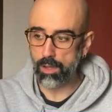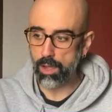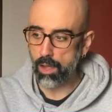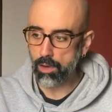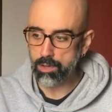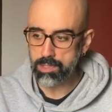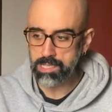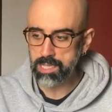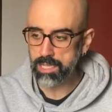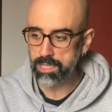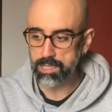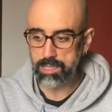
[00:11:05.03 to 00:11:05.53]

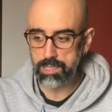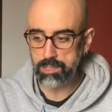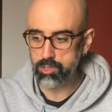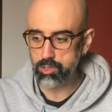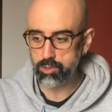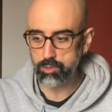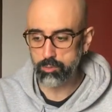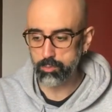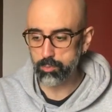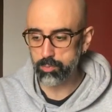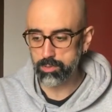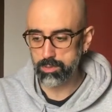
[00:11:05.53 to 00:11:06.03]
Honestly,
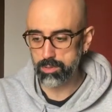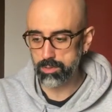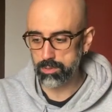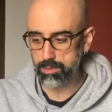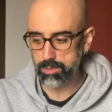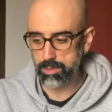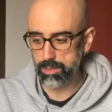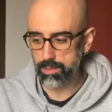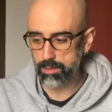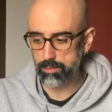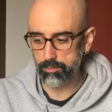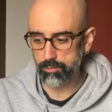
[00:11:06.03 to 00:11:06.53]

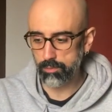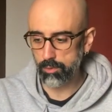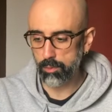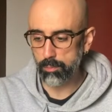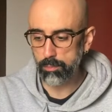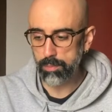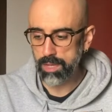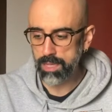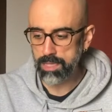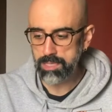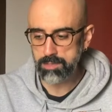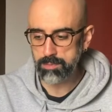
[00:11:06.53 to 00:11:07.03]
for
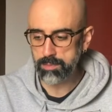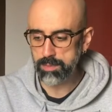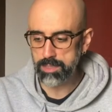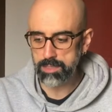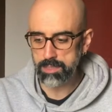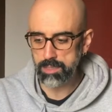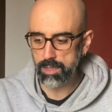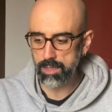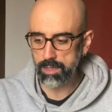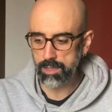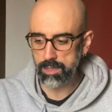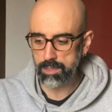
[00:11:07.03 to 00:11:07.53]
me it's
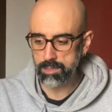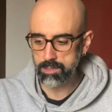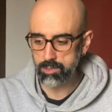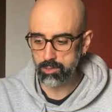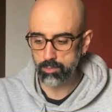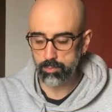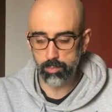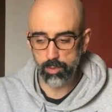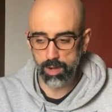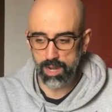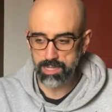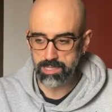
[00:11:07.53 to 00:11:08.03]
been
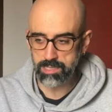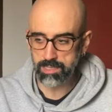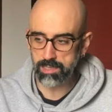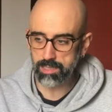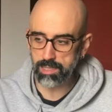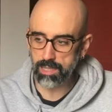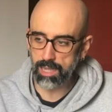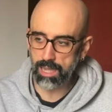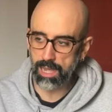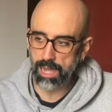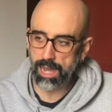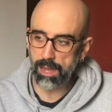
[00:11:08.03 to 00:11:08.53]

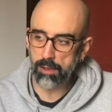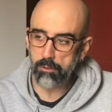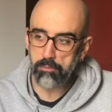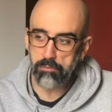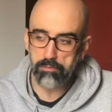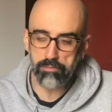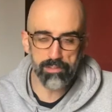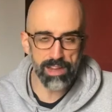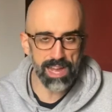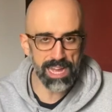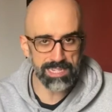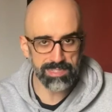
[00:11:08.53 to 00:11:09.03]
surprising how
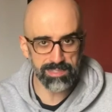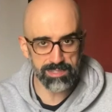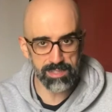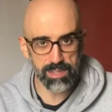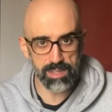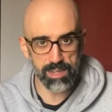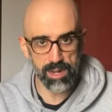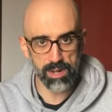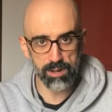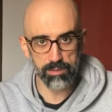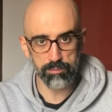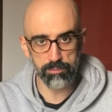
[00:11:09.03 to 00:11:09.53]
fast
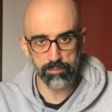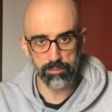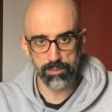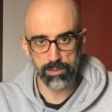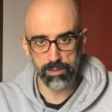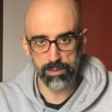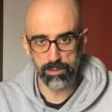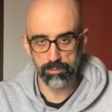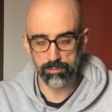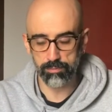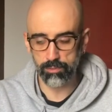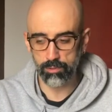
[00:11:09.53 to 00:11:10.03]
they are
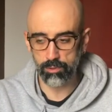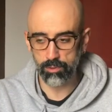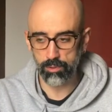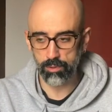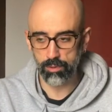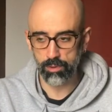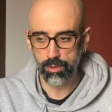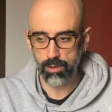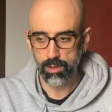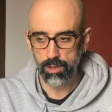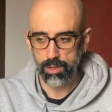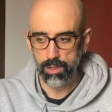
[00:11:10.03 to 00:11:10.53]

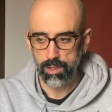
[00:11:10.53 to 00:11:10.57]
for